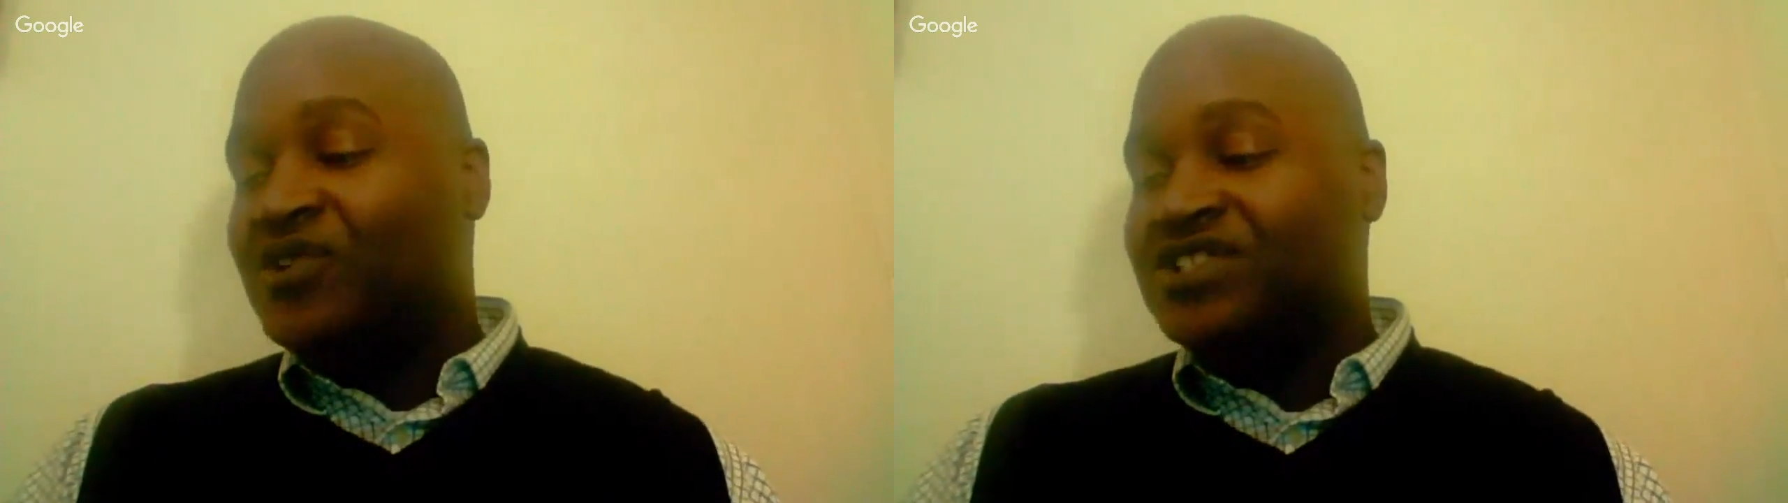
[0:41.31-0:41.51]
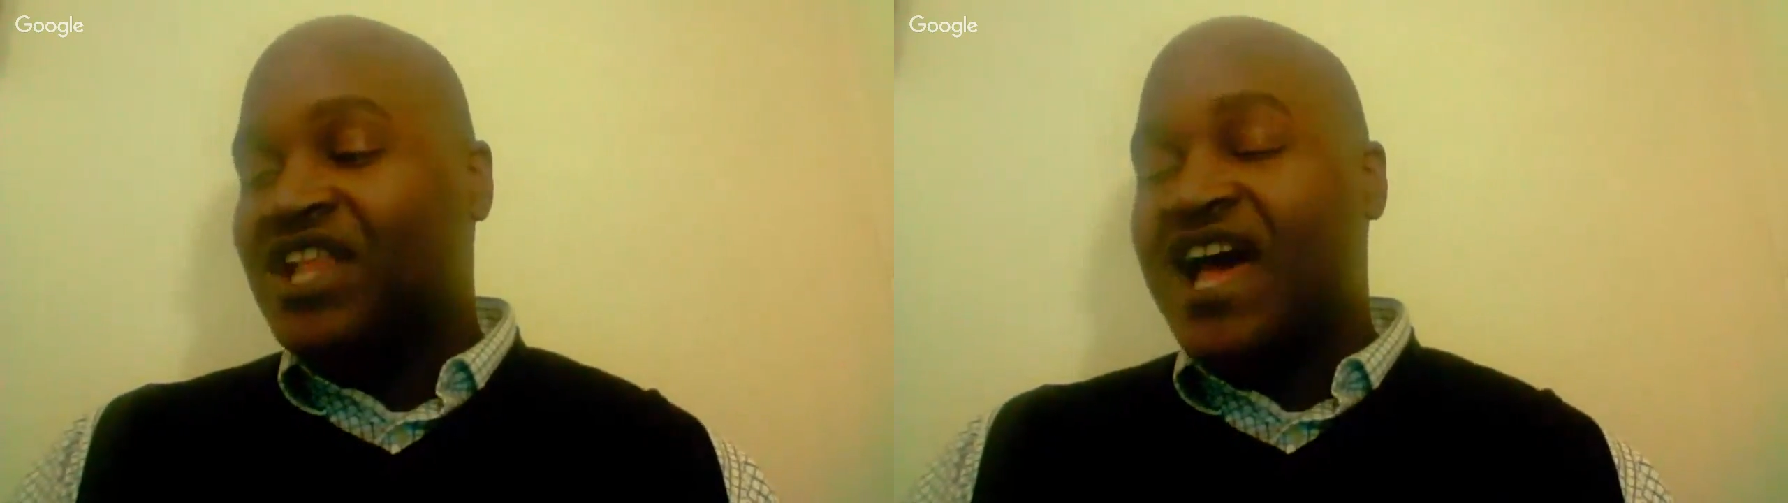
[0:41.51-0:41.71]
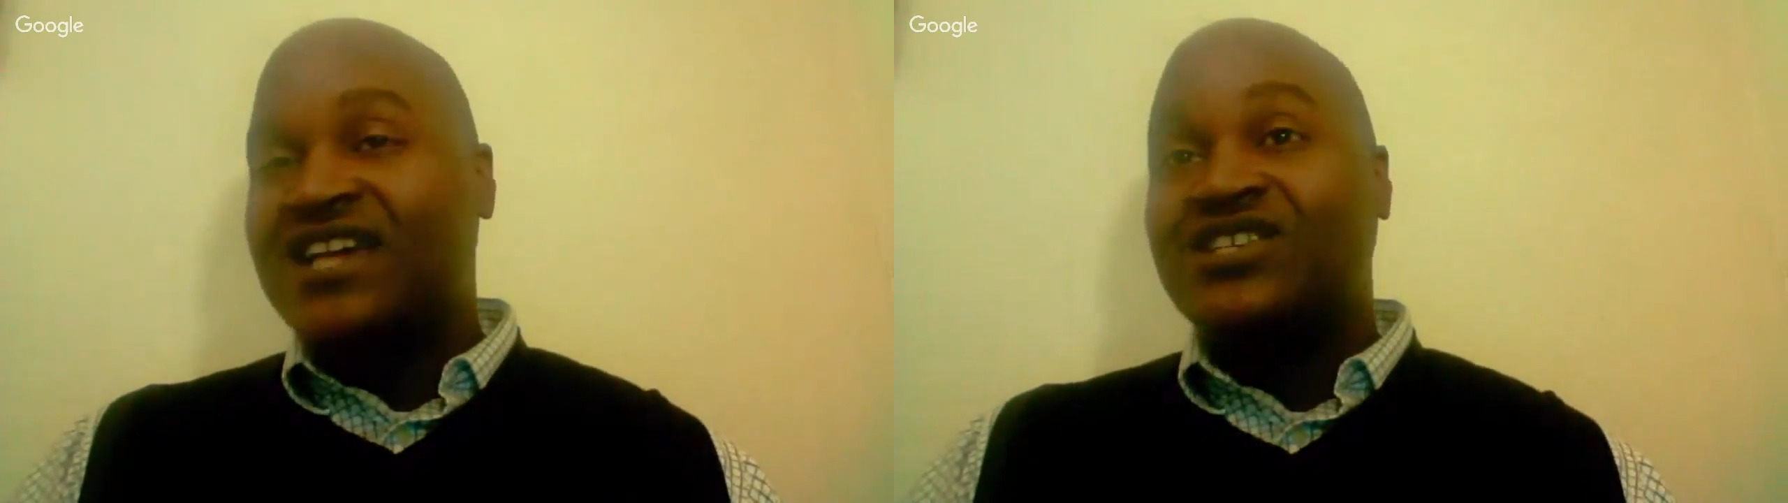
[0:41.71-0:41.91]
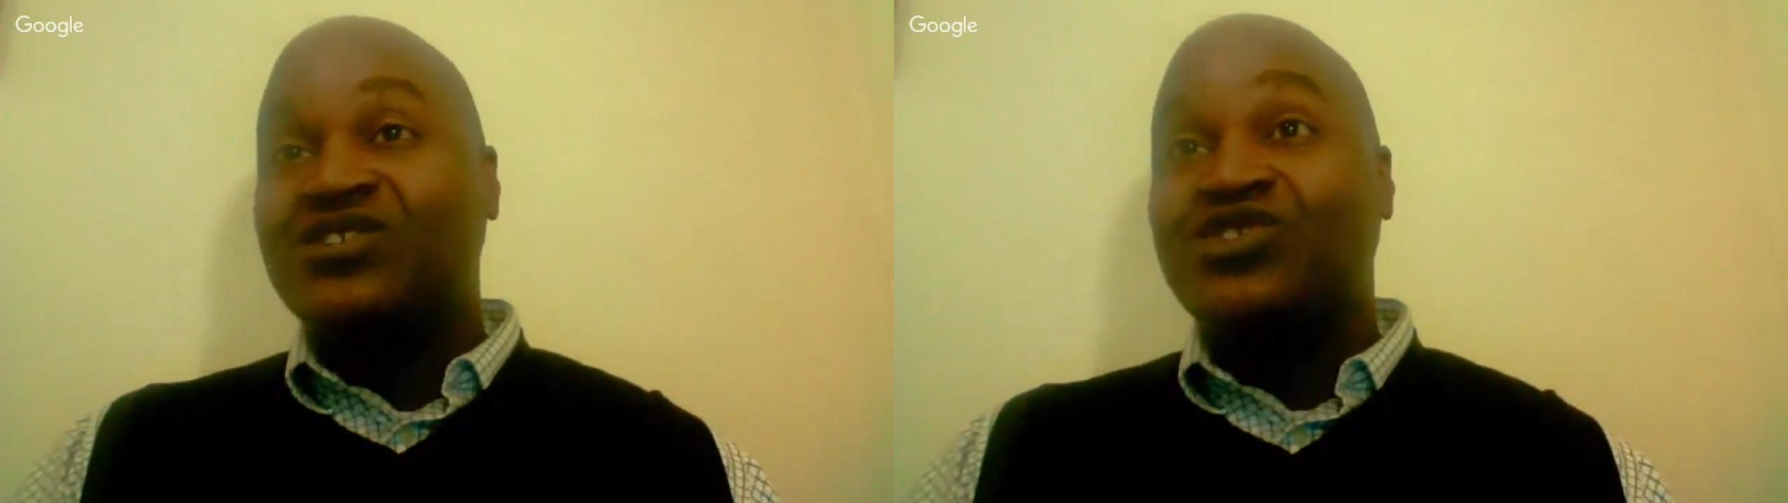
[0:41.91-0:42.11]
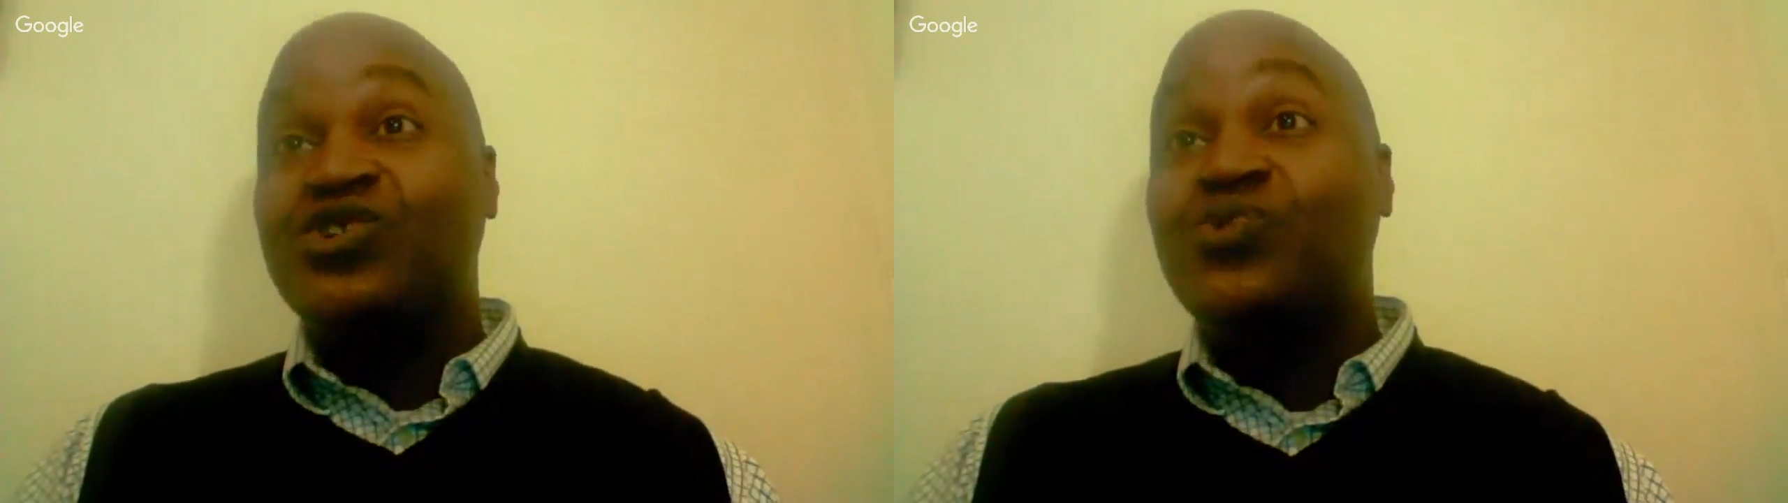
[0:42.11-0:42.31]

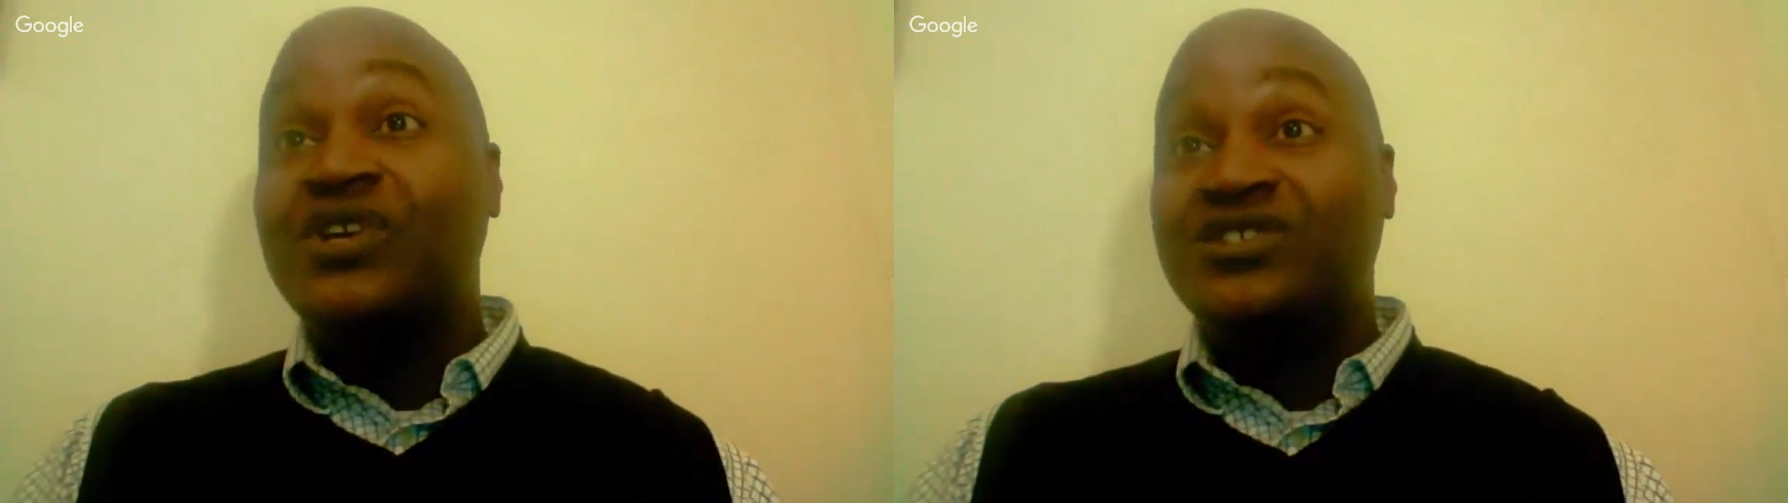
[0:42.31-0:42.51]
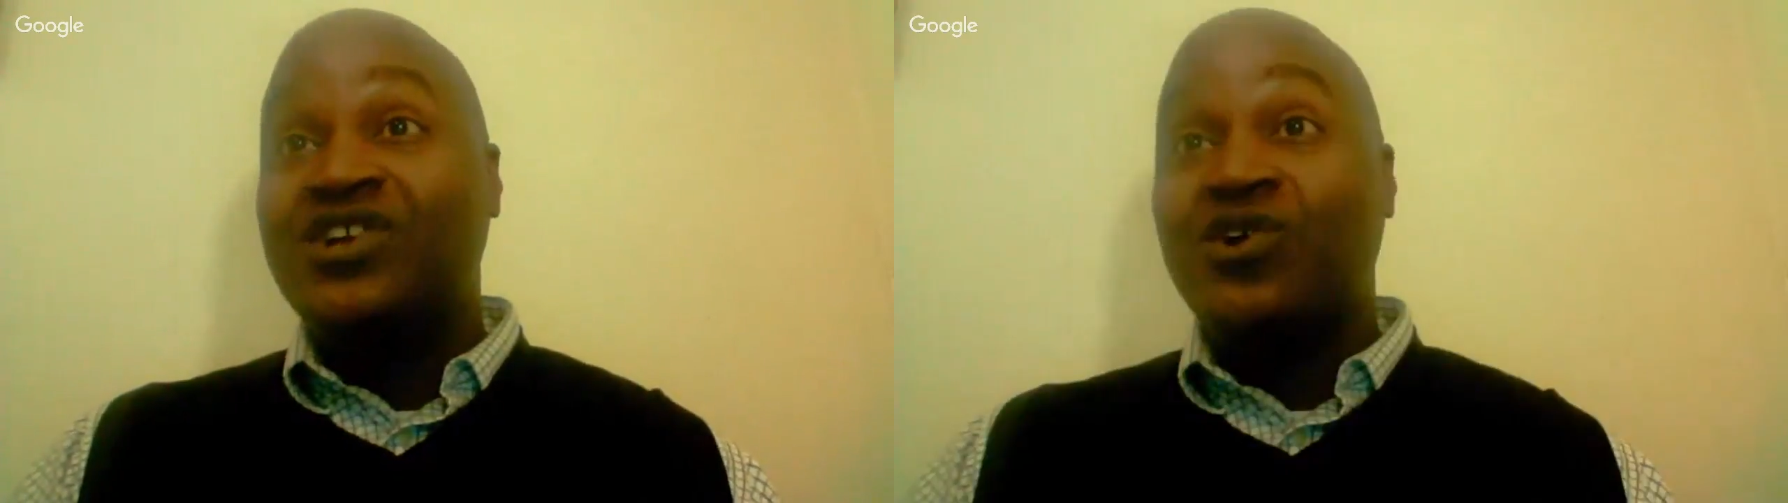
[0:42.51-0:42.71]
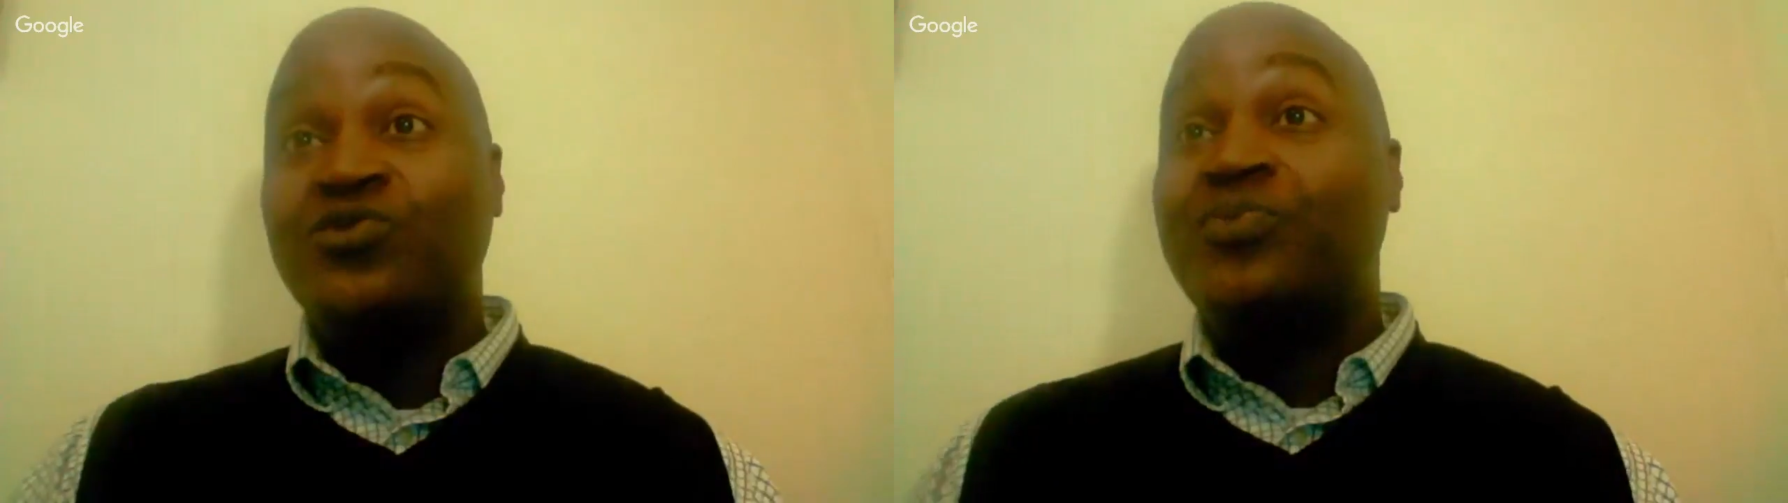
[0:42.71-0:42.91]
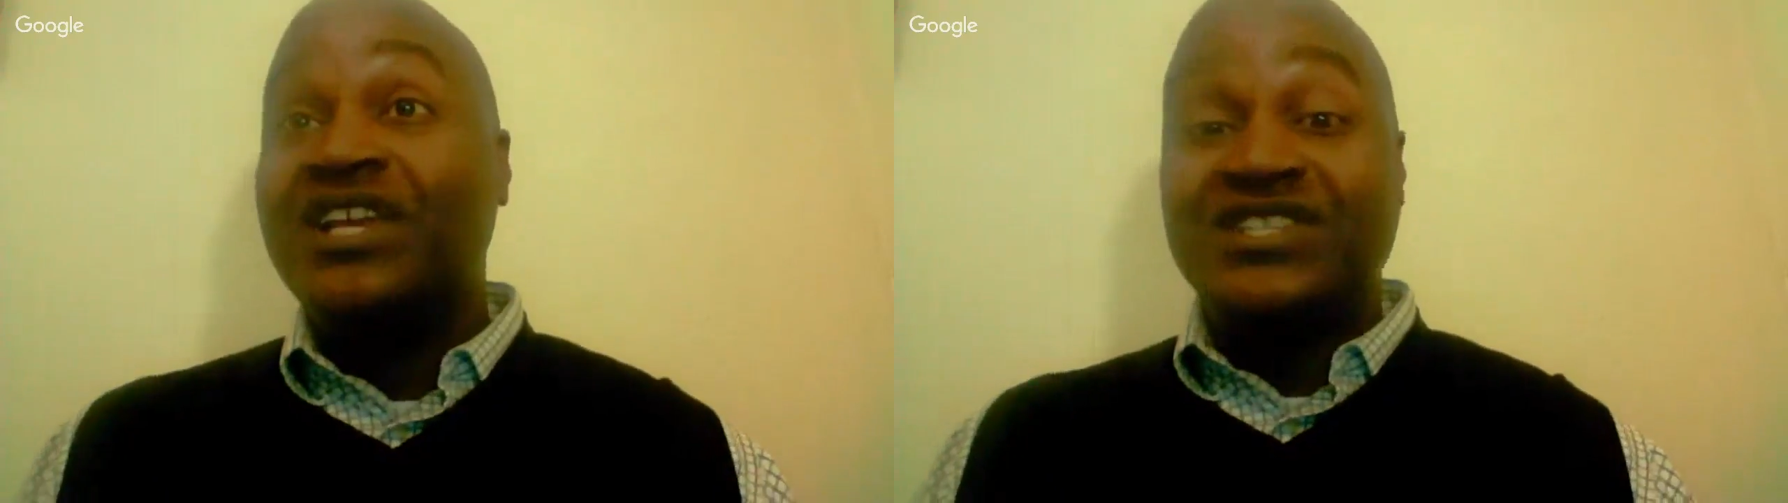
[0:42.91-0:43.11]
/ 2 weeks goal.